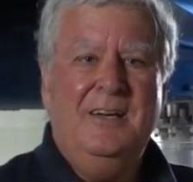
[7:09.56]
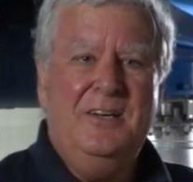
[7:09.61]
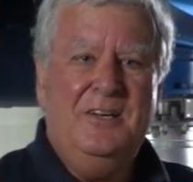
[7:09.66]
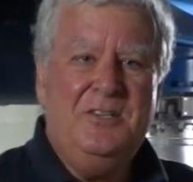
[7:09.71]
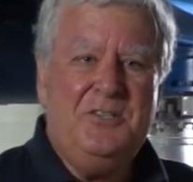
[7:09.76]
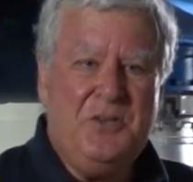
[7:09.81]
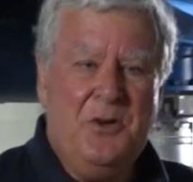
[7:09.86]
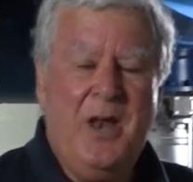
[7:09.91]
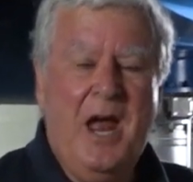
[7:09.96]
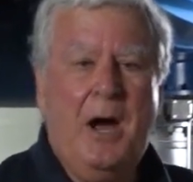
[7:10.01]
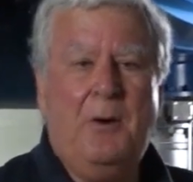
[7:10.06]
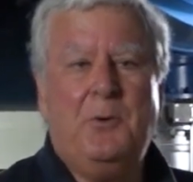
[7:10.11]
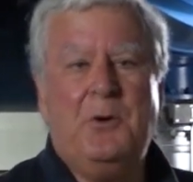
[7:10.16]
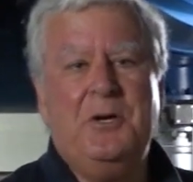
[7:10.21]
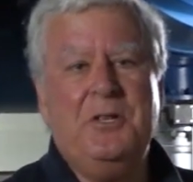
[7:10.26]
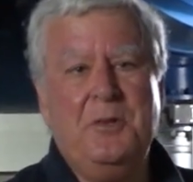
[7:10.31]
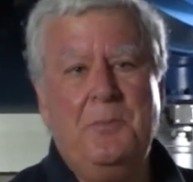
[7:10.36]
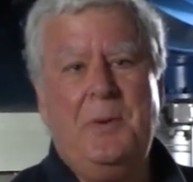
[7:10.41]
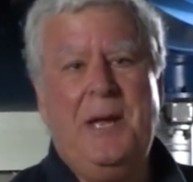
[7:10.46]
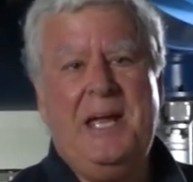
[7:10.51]
So now
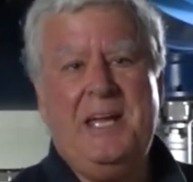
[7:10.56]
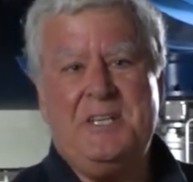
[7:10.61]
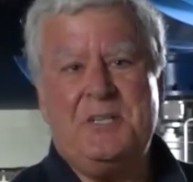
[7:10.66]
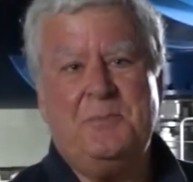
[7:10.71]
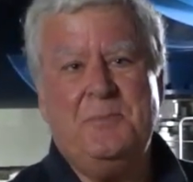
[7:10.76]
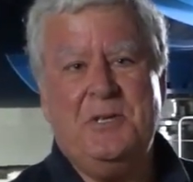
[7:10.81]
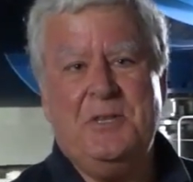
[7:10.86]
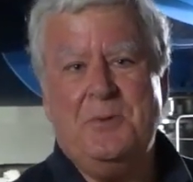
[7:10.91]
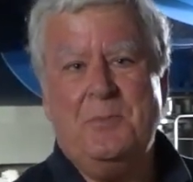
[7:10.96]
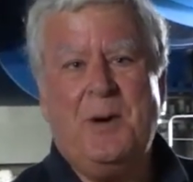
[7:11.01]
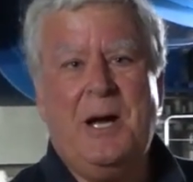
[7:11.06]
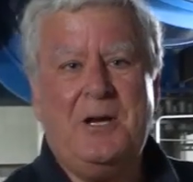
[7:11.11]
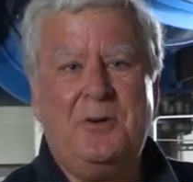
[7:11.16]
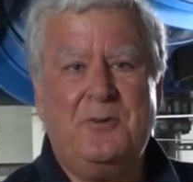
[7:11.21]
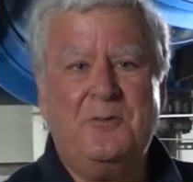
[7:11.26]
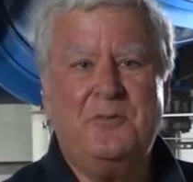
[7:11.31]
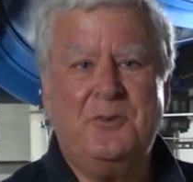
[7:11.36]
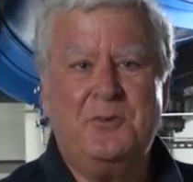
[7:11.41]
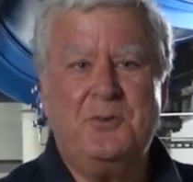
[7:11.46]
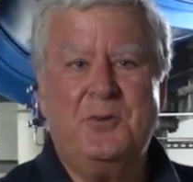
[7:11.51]
we're in the basement, the
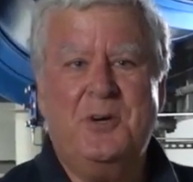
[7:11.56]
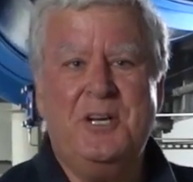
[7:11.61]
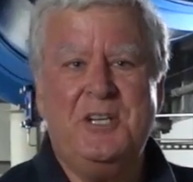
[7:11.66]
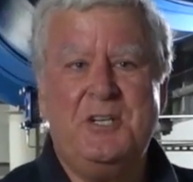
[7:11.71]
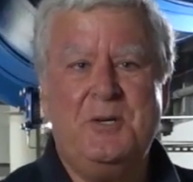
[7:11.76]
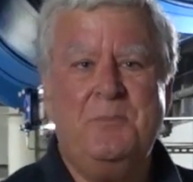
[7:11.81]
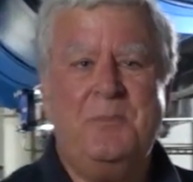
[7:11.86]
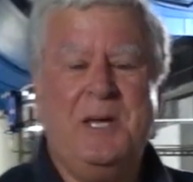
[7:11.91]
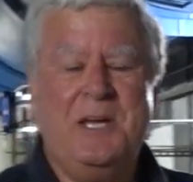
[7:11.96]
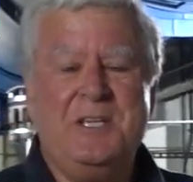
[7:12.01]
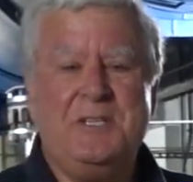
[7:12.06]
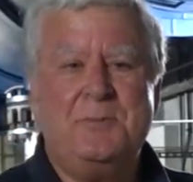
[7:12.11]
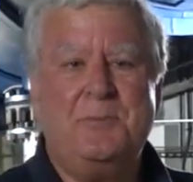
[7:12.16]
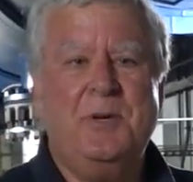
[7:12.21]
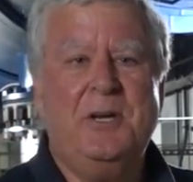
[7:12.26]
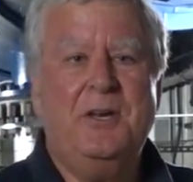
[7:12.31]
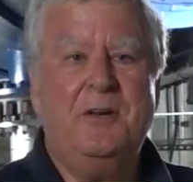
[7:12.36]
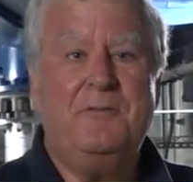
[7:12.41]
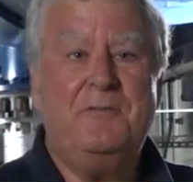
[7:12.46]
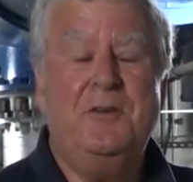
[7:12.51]
microfiltration
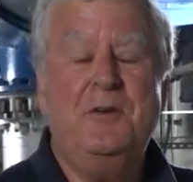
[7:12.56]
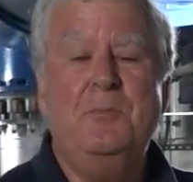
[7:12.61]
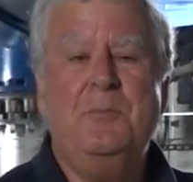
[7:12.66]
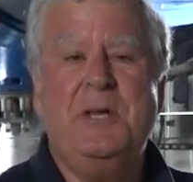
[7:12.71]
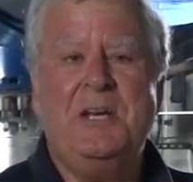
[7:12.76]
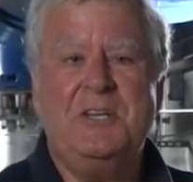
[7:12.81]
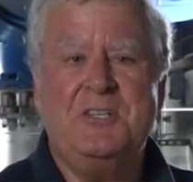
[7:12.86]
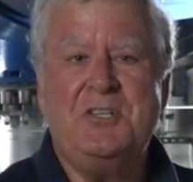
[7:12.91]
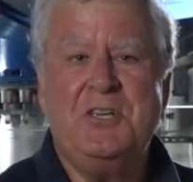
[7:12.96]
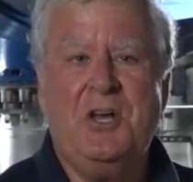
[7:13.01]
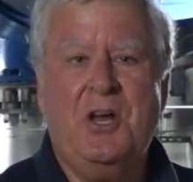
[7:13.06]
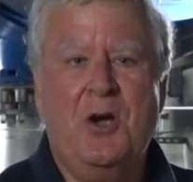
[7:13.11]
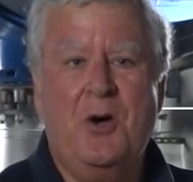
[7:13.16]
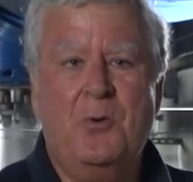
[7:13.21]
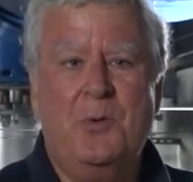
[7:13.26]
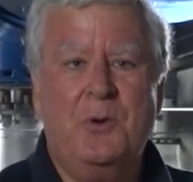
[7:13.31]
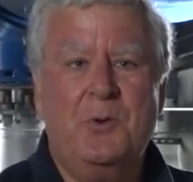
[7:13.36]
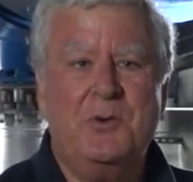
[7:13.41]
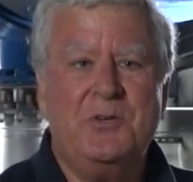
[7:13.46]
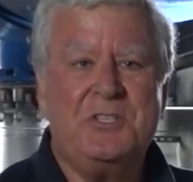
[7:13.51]
basement. And a few minutes ago,
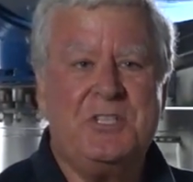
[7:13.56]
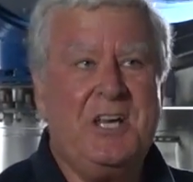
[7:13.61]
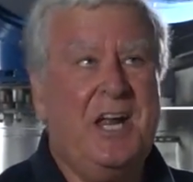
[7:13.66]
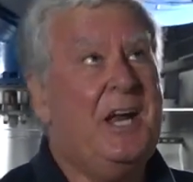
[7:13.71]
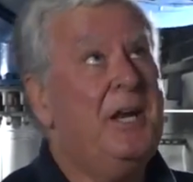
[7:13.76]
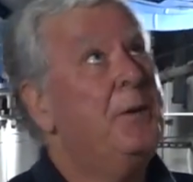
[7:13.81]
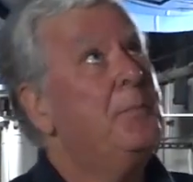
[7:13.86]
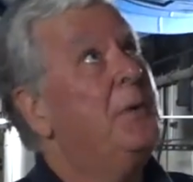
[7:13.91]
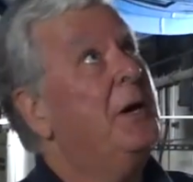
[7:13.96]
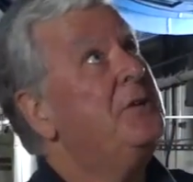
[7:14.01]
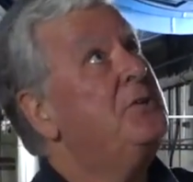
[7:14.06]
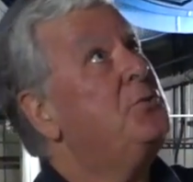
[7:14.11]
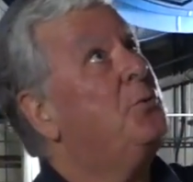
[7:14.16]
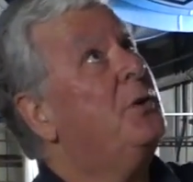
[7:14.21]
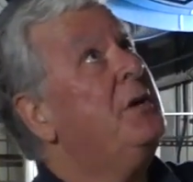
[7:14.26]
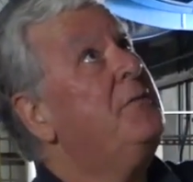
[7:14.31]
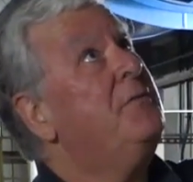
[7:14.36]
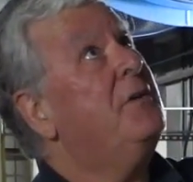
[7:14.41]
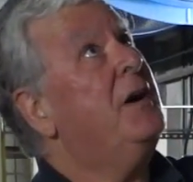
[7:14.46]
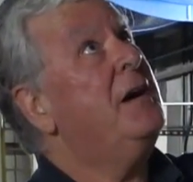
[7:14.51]
we were standing about
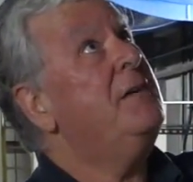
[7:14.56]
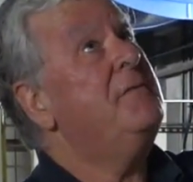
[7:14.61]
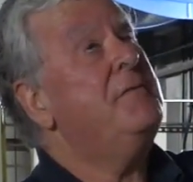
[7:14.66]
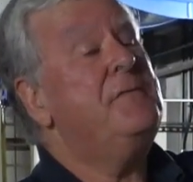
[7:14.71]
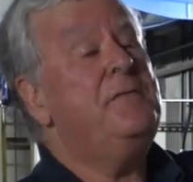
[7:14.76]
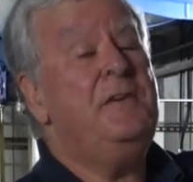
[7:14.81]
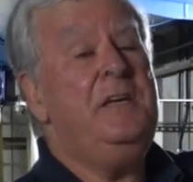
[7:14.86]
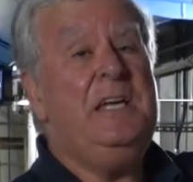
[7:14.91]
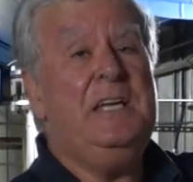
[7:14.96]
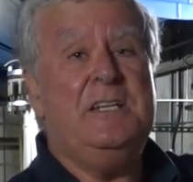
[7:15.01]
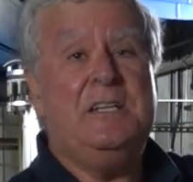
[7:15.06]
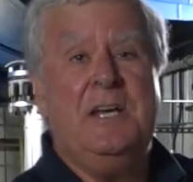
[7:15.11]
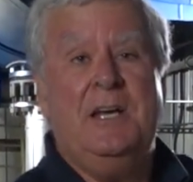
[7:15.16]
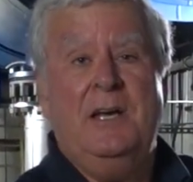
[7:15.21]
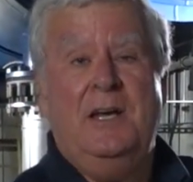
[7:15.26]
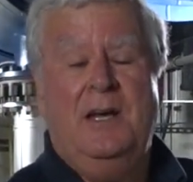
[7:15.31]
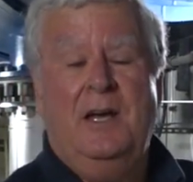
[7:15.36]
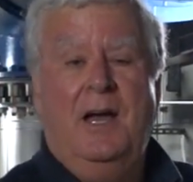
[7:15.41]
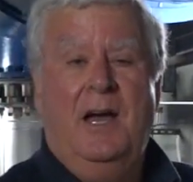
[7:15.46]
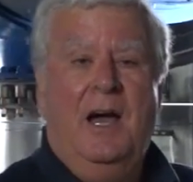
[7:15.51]
25 feet
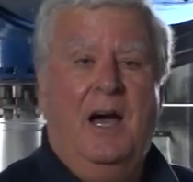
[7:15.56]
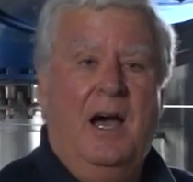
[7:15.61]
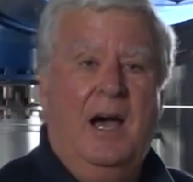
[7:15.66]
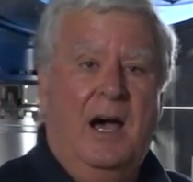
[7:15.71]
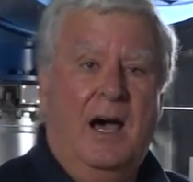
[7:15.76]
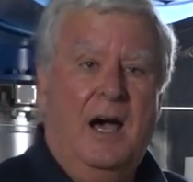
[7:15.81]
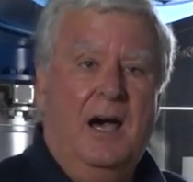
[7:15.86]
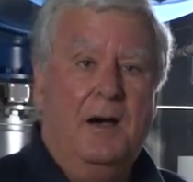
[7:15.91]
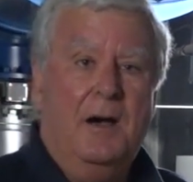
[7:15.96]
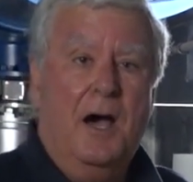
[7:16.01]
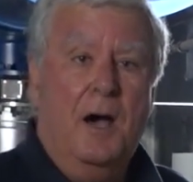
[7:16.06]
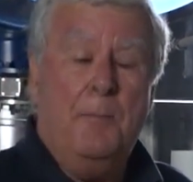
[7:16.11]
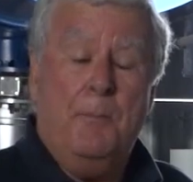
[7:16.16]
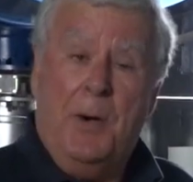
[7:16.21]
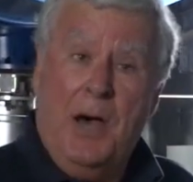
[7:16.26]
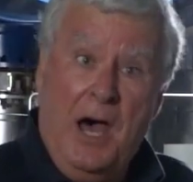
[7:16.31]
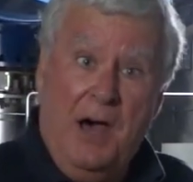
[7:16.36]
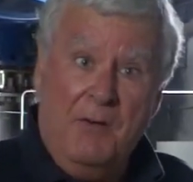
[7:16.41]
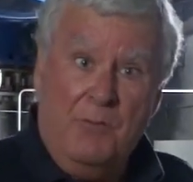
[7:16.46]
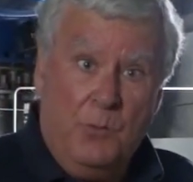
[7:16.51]

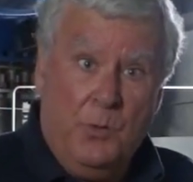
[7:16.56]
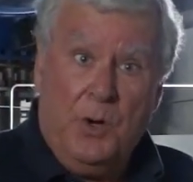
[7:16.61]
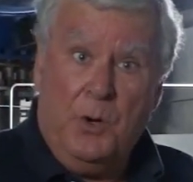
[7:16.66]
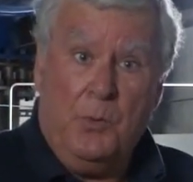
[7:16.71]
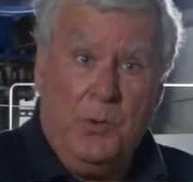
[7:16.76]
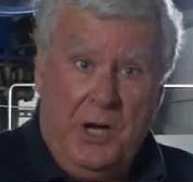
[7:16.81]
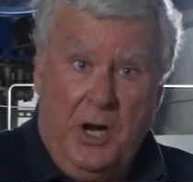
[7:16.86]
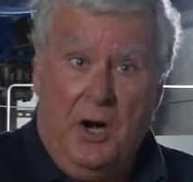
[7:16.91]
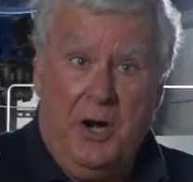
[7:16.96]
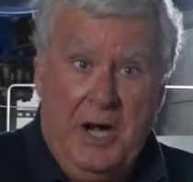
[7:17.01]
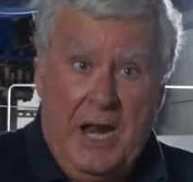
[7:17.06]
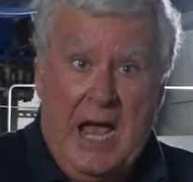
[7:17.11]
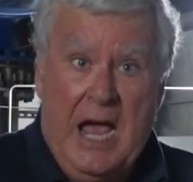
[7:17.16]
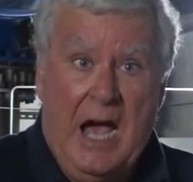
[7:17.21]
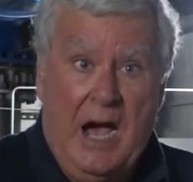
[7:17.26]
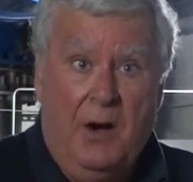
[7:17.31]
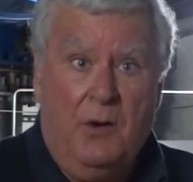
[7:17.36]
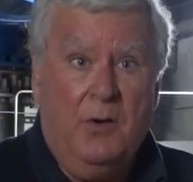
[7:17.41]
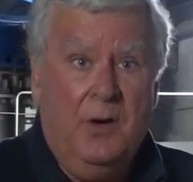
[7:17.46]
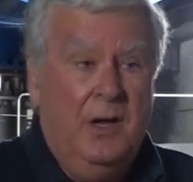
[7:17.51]
above where we are
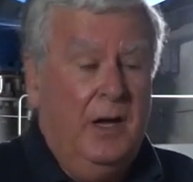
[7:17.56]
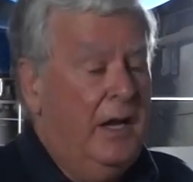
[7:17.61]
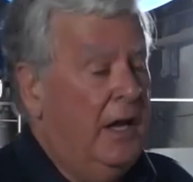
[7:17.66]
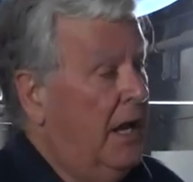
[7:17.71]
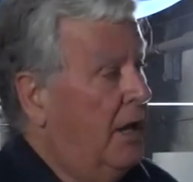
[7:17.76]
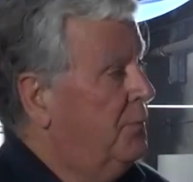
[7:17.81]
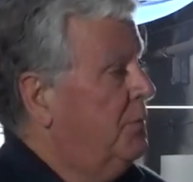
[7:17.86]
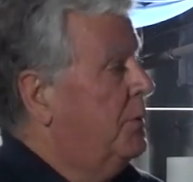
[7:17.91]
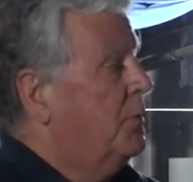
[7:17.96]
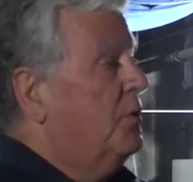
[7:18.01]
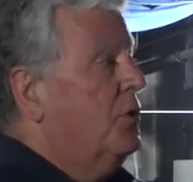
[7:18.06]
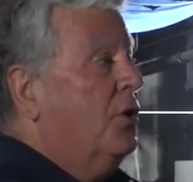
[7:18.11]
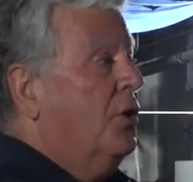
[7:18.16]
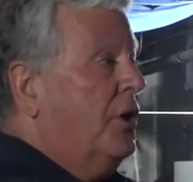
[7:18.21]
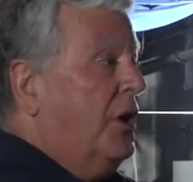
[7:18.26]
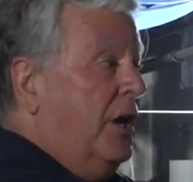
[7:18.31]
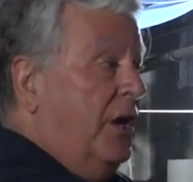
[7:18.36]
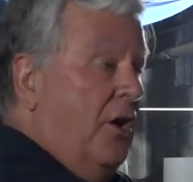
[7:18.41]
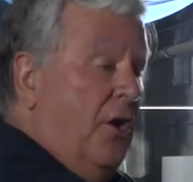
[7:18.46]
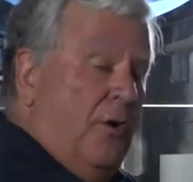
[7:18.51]
now. And we were
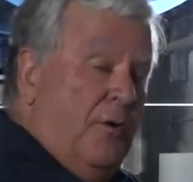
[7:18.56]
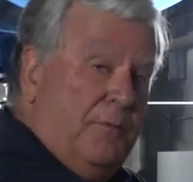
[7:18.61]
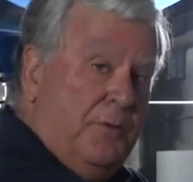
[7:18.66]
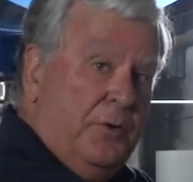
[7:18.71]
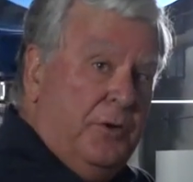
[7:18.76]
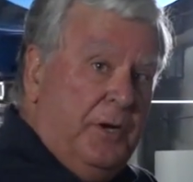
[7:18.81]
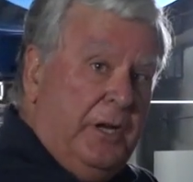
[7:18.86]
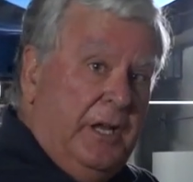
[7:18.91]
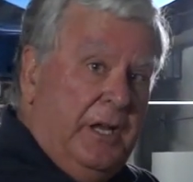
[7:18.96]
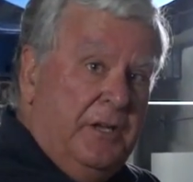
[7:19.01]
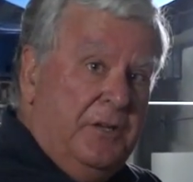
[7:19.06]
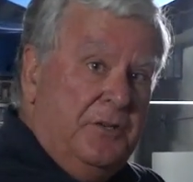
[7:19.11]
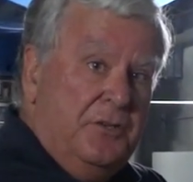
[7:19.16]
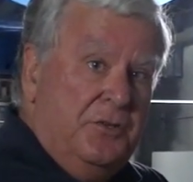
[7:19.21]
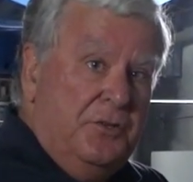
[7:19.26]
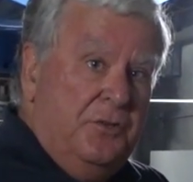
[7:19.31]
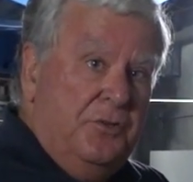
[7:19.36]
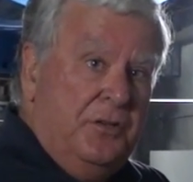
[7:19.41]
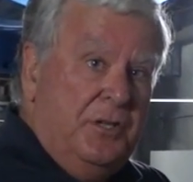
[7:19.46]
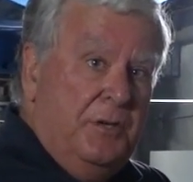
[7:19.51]
looking over
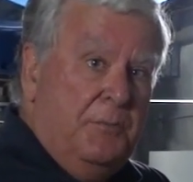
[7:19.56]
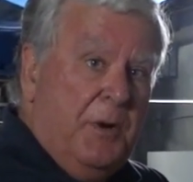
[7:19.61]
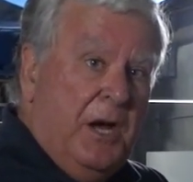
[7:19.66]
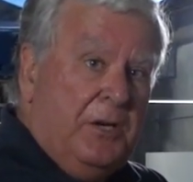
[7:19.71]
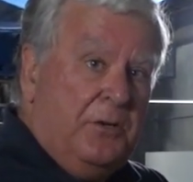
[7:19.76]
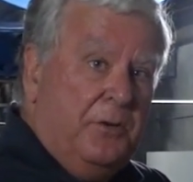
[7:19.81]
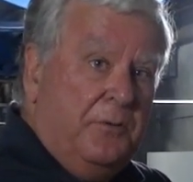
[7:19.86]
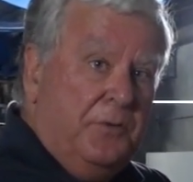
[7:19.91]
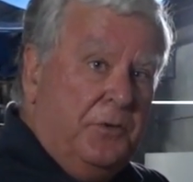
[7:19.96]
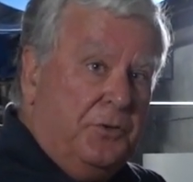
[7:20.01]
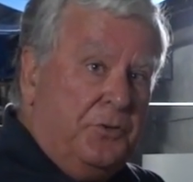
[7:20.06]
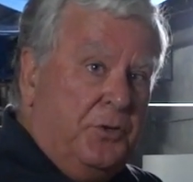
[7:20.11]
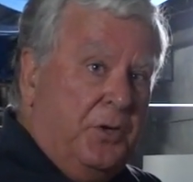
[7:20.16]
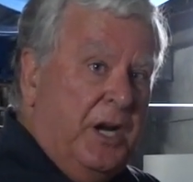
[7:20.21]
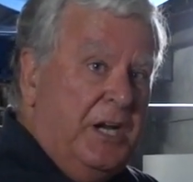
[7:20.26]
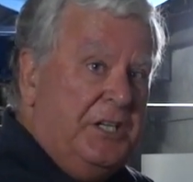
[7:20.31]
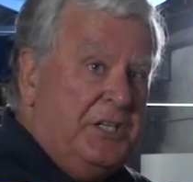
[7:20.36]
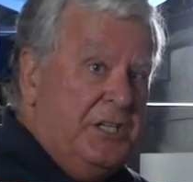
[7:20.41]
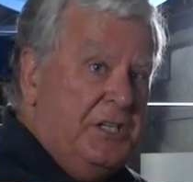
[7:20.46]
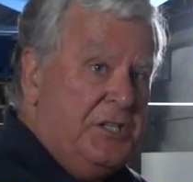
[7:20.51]
into the
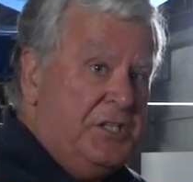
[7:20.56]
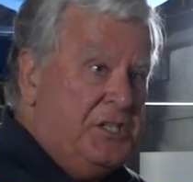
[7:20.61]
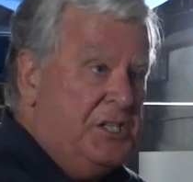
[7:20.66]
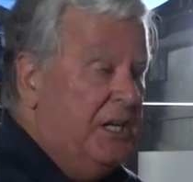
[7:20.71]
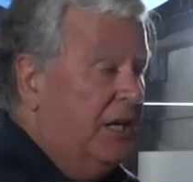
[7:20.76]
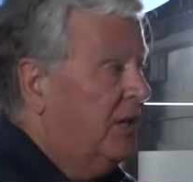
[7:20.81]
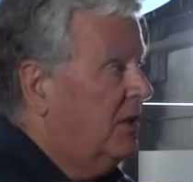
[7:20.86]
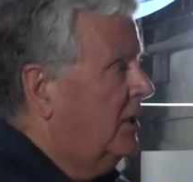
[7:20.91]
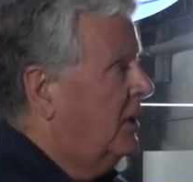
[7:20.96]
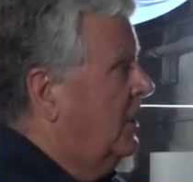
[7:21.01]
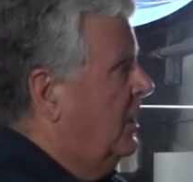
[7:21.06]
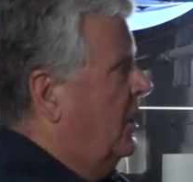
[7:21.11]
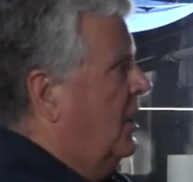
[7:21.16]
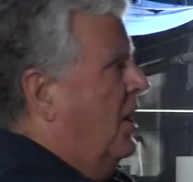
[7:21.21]
microfiltration cell.